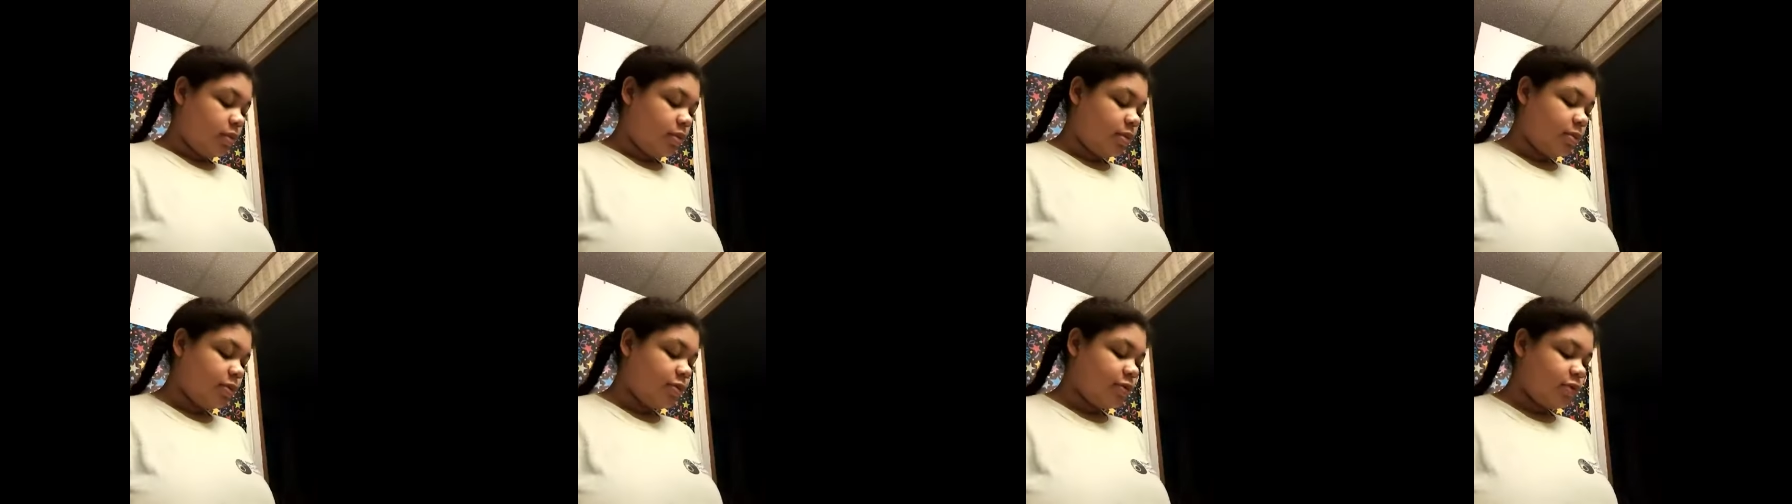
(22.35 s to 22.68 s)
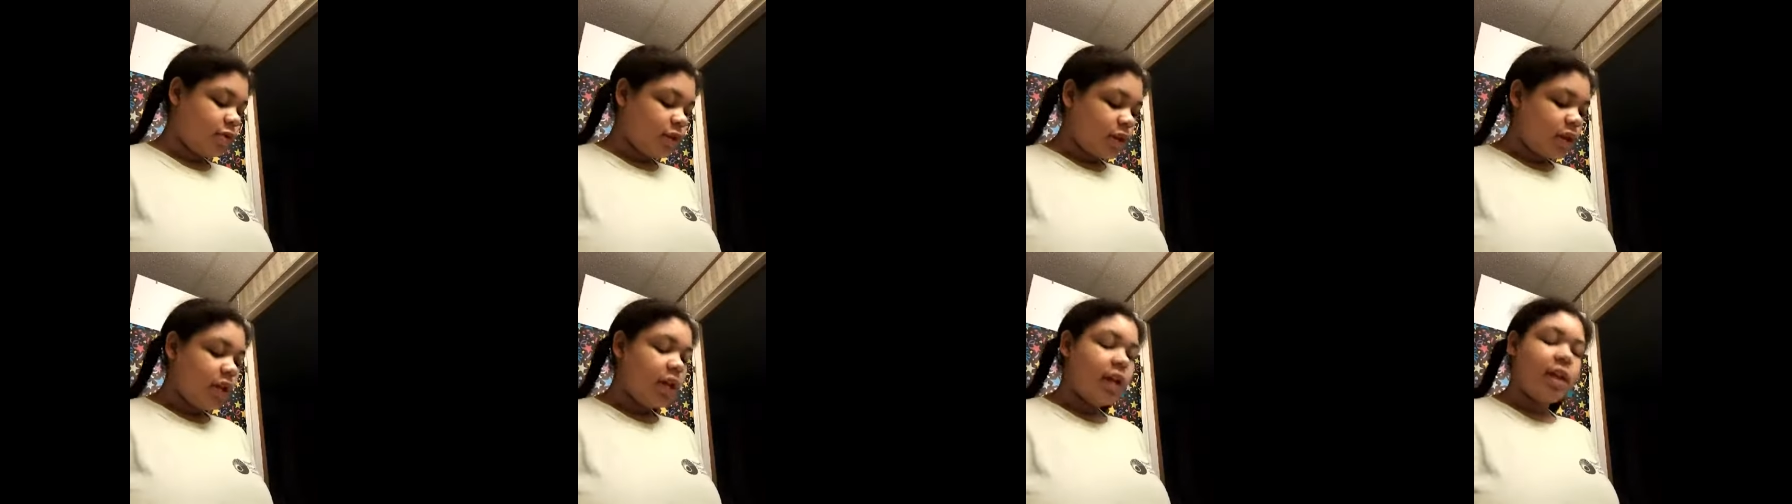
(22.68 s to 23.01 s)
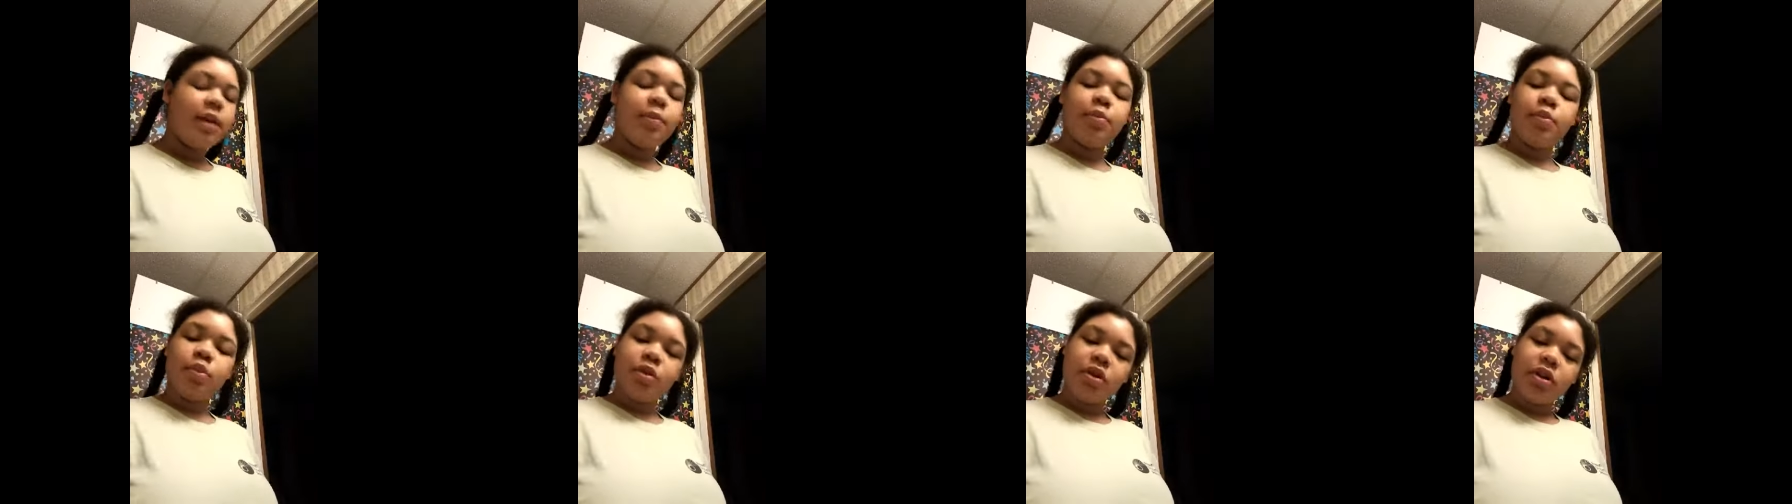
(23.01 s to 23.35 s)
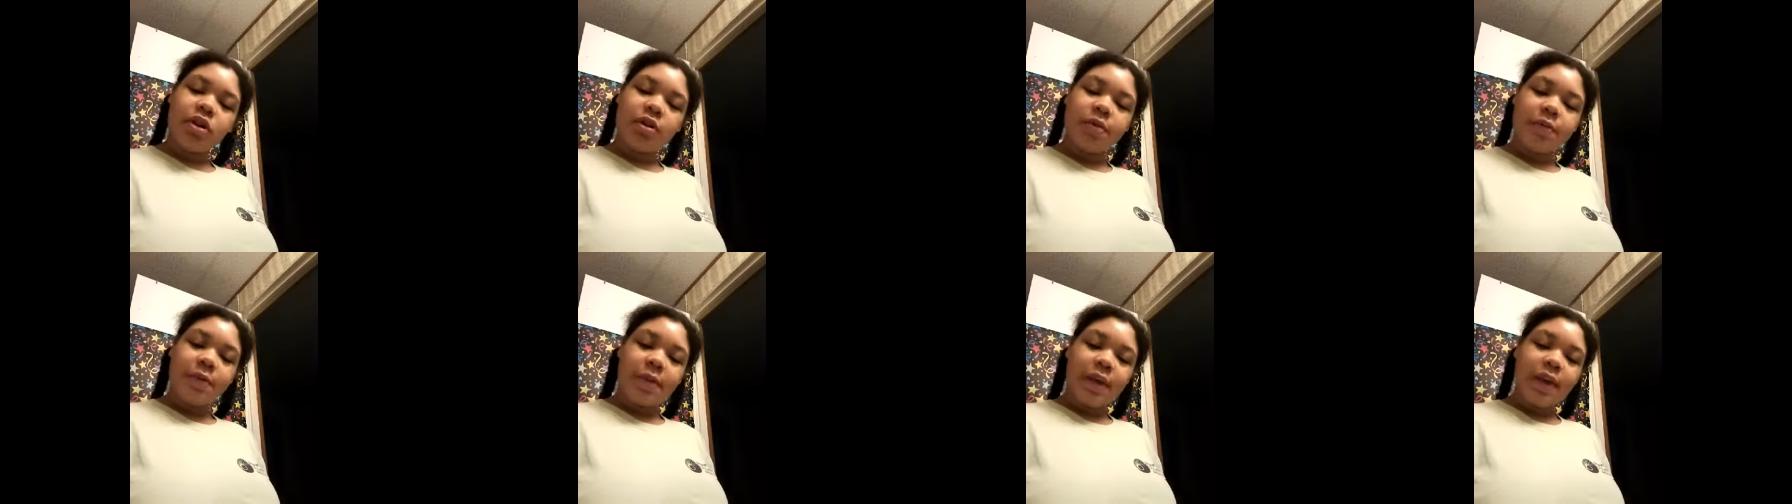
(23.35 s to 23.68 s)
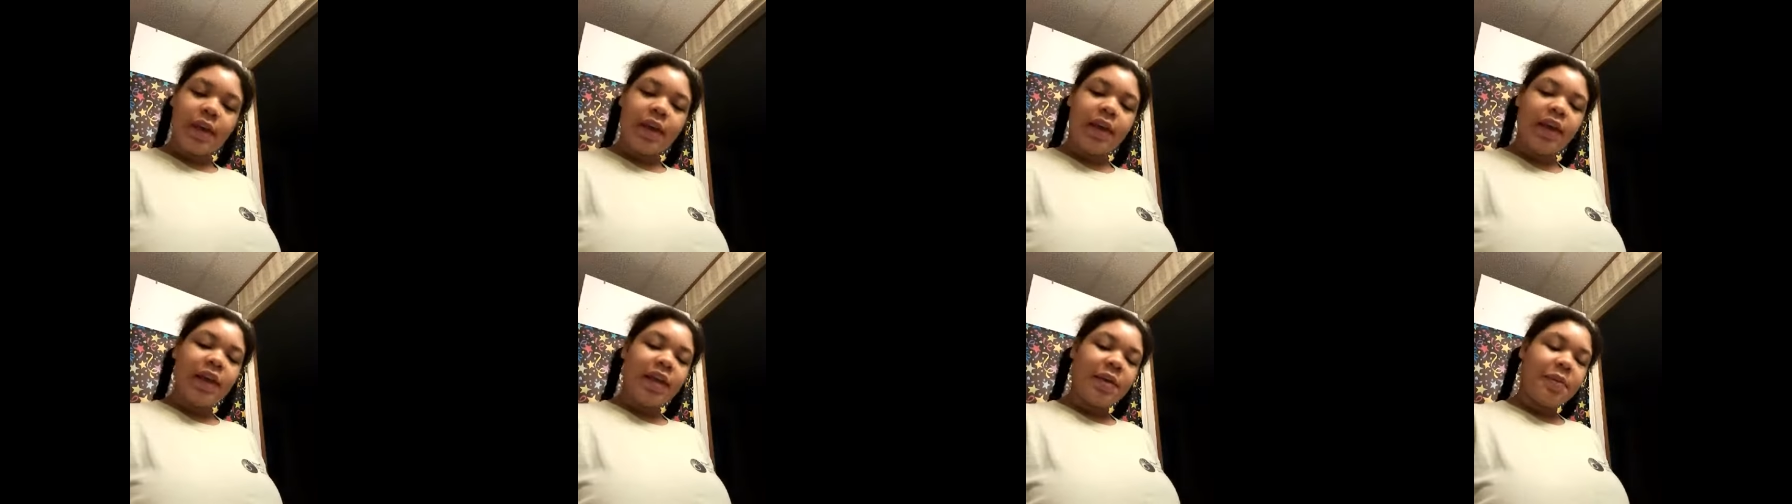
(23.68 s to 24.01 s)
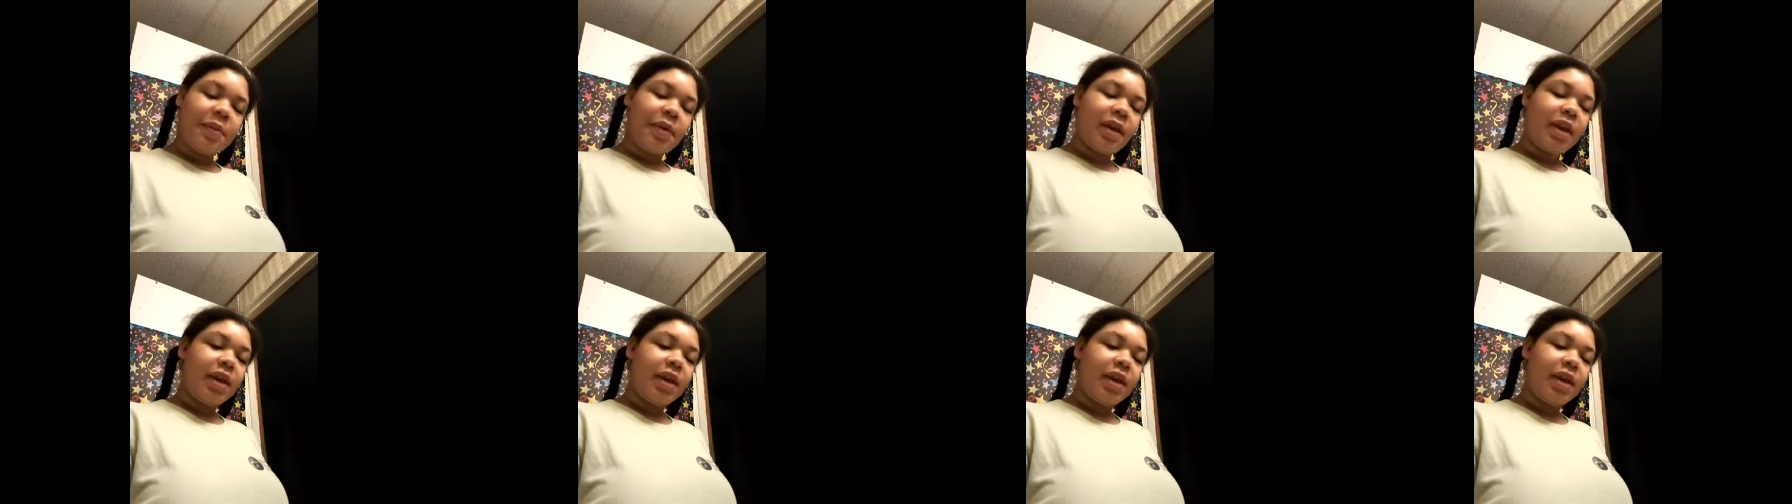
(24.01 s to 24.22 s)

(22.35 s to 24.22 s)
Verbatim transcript: before I put on makeup